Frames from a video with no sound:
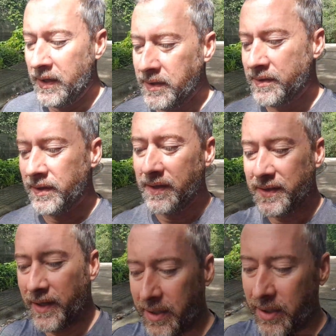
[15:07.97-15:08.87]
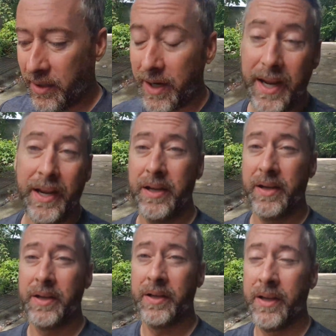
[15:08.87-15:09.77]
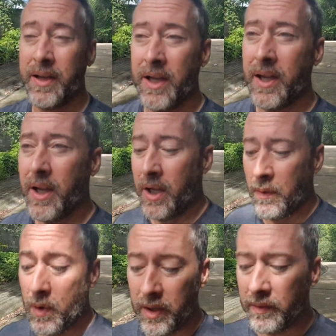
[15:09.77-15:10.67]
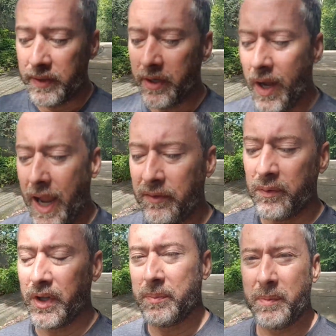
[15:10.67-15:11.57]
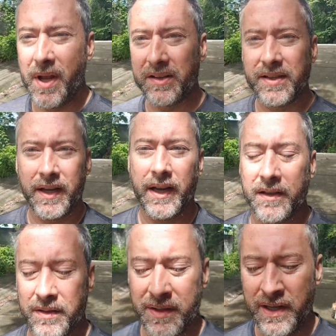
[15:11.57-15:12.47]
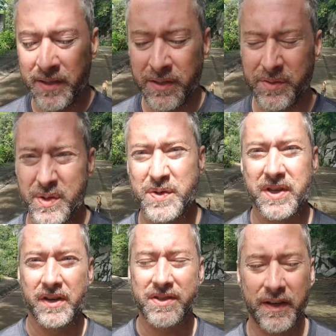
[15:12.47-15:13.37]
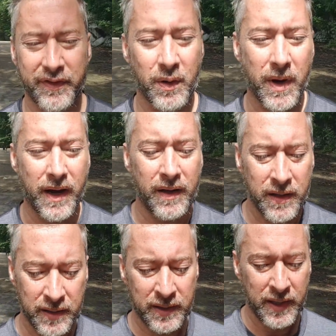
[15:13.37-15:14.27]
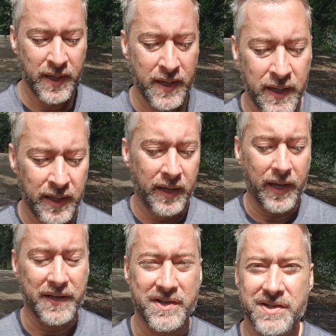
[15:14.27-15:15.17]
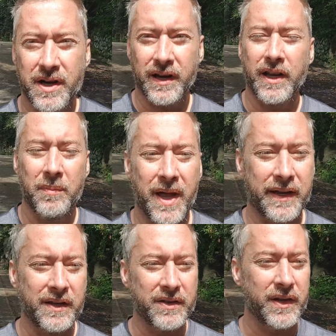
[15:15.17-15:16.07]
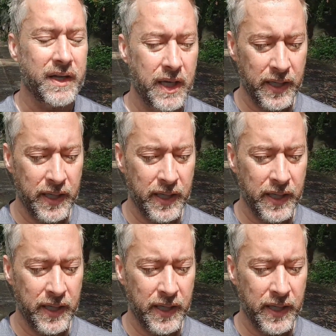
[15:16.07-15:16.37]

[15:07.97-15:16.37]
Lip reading: so I was like, okay. Well, I haven't really been meditating too seriously for a while. I just started getting back into it.